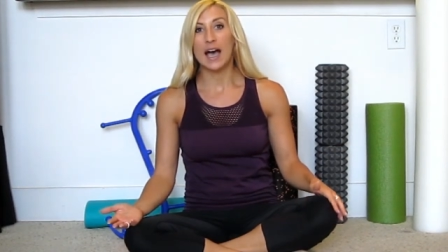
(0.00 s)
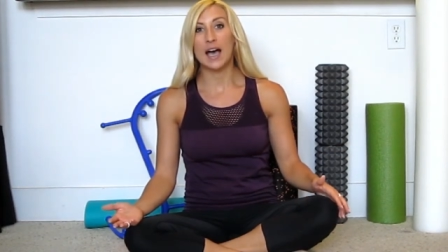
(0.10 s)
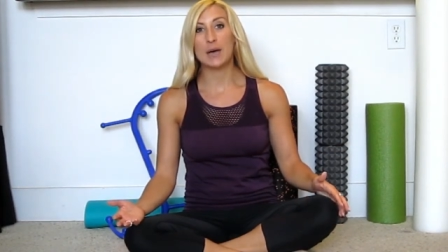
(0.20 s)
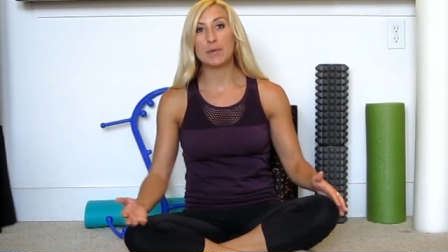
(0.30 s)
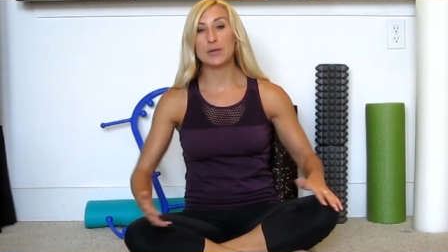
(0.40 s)

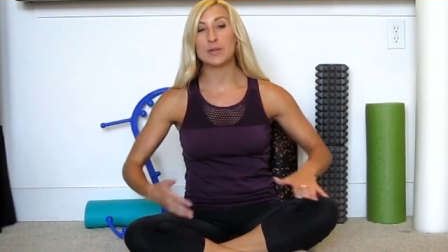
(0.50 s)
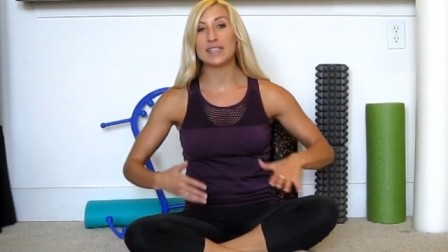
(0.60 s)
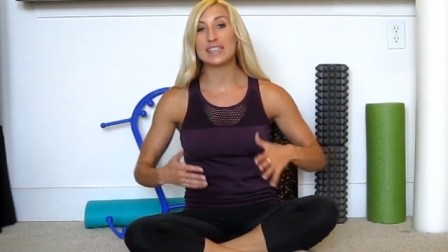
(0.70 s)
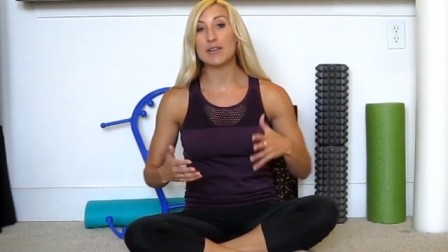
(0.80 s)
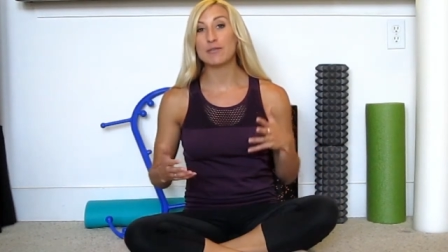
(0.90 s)
And
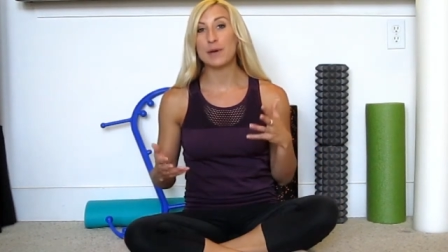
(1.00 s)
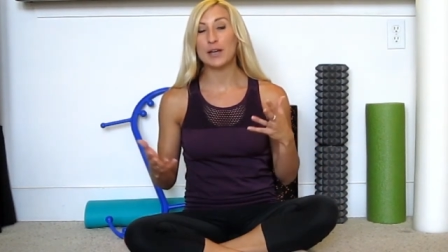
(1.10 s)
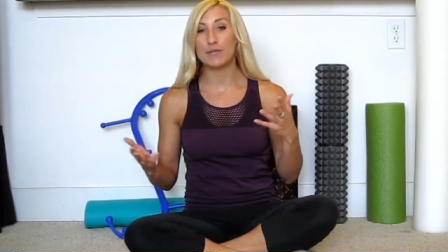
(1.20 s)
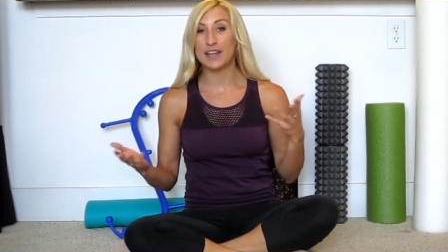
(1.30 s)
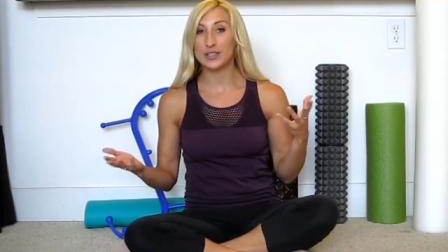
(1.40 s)
what
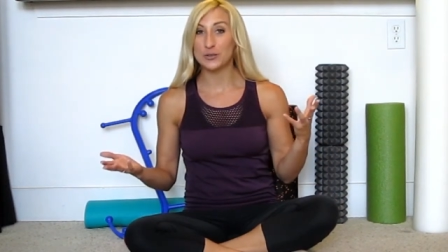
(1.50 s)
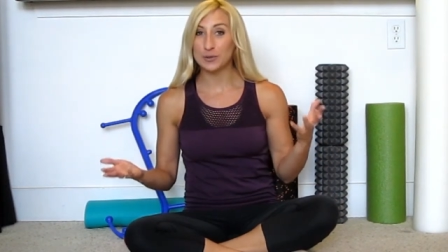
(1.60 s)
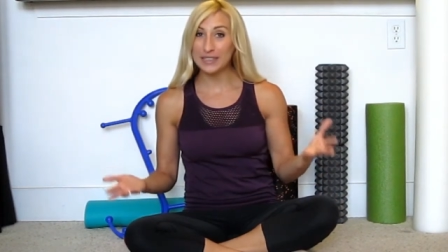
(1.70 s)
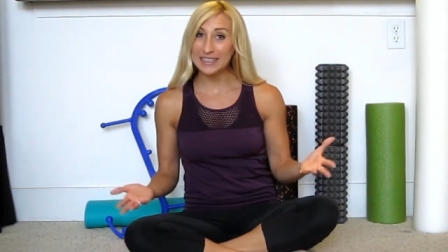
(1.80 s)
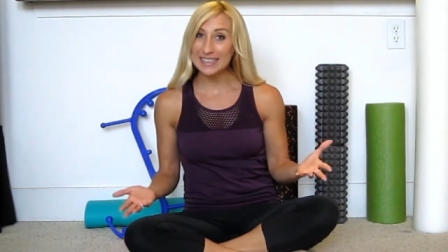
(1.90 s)

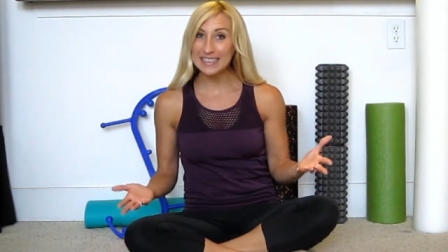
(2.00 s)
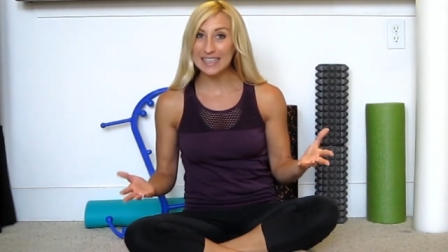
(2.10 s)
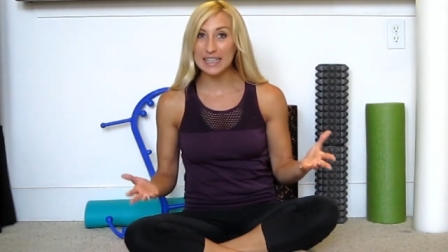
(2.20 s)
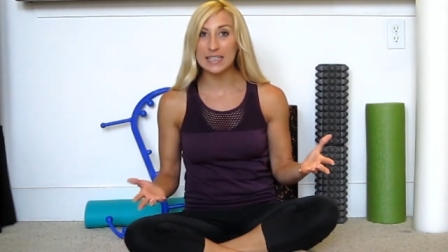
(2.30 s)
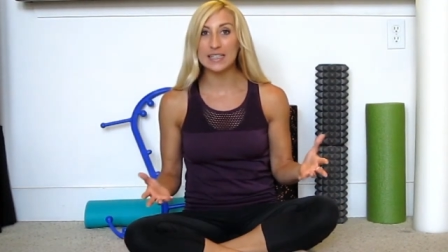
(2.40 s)
self-myofascial
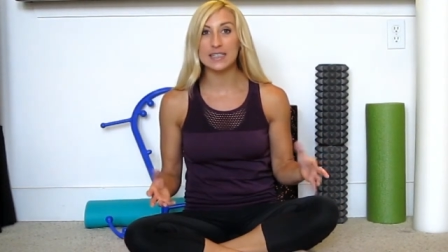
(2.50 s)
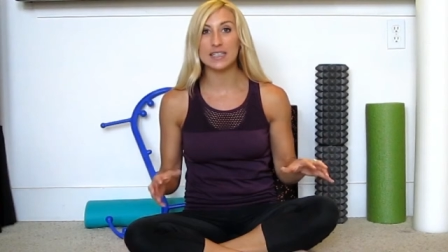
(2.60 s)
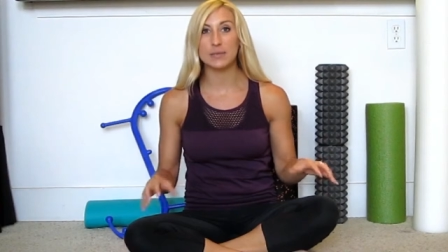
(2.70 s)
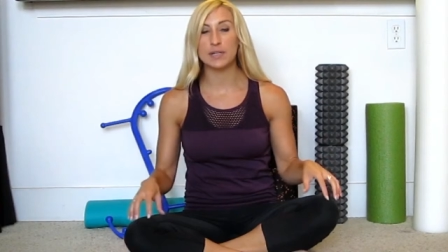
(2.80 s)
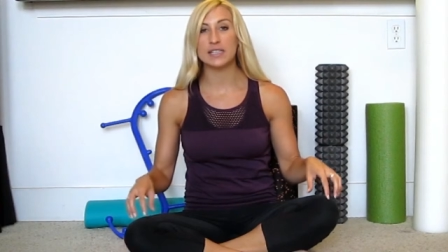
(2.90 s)
release
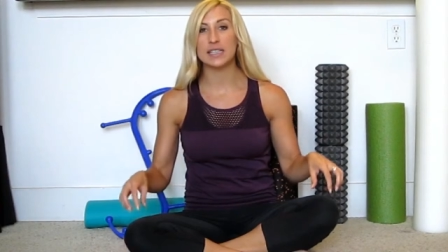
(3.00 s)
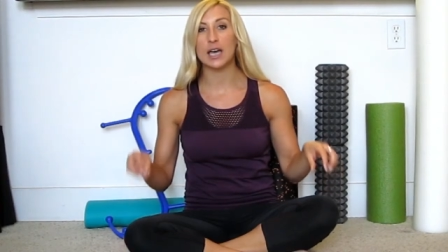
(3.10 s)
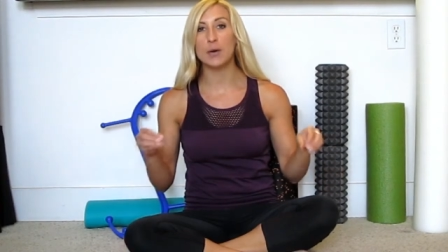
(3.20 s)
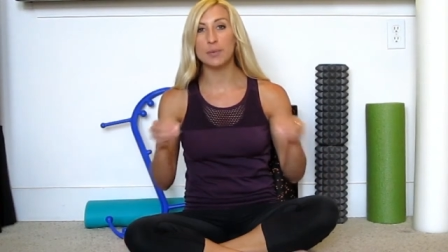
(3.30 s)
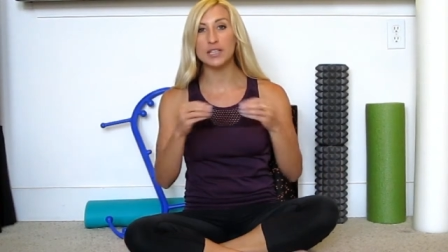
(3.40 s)
is basically
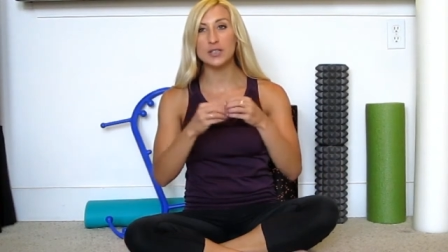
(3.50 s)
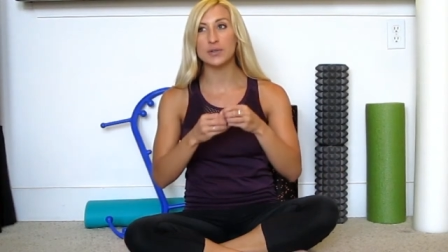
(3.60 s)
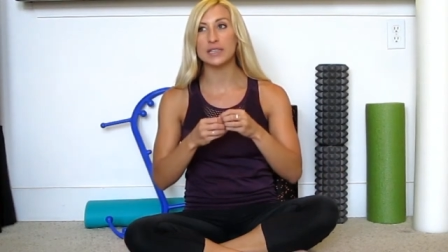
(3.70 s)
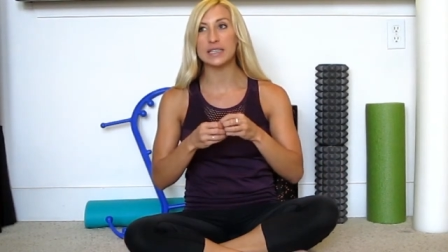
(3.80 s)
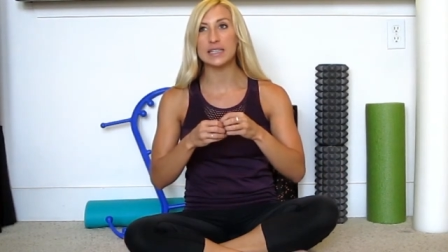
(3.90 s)
helping to
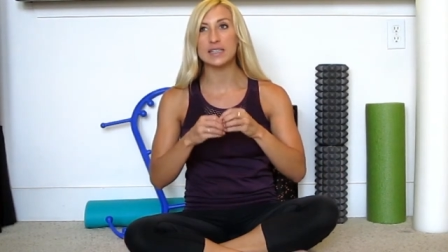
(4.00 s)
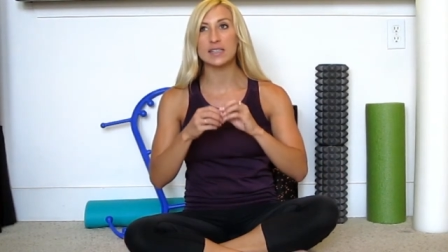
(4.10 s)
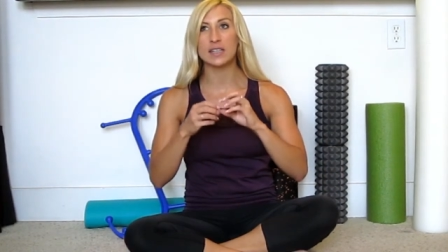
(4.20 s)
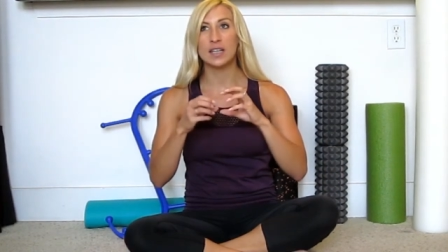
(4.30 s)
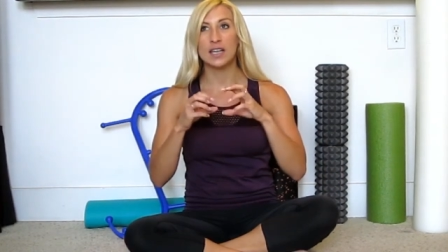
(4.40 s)

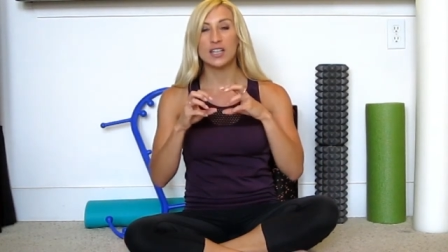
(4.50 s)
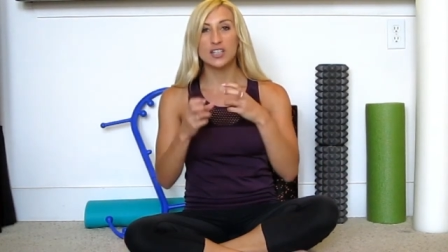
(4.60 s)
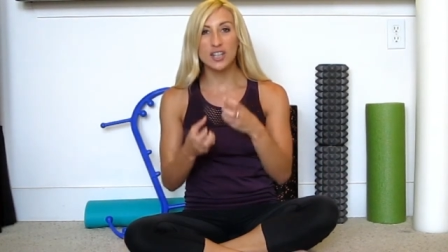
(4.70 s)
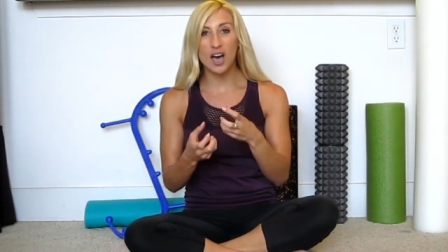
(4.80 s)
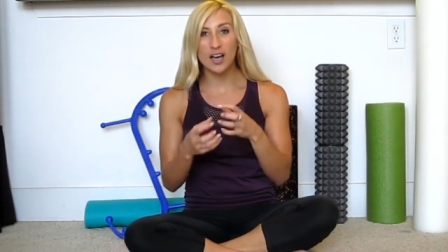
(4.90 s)
release
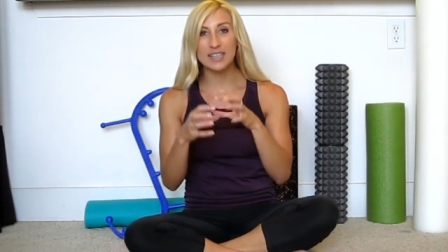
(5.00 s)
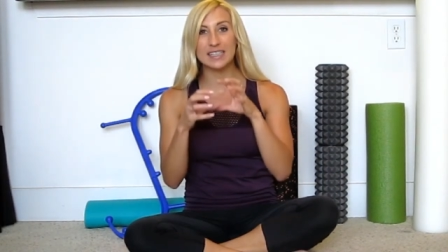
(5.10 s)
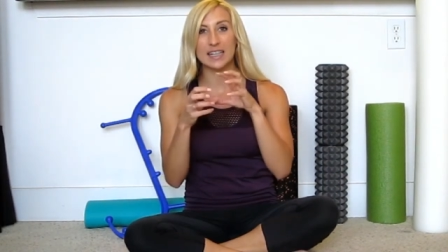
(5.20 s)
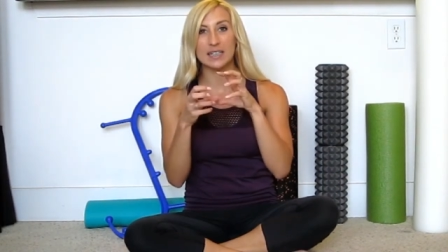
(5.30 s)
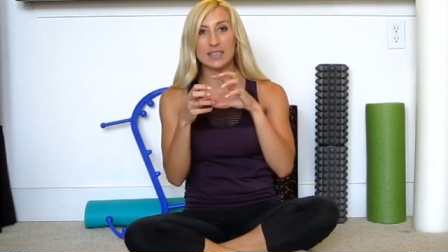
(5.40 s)

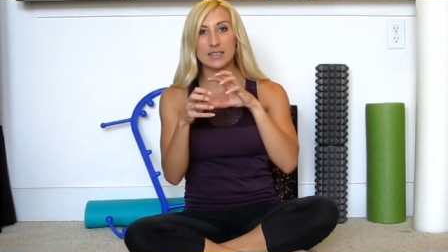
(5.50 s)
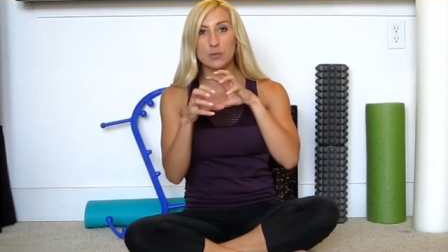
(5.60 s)
knots and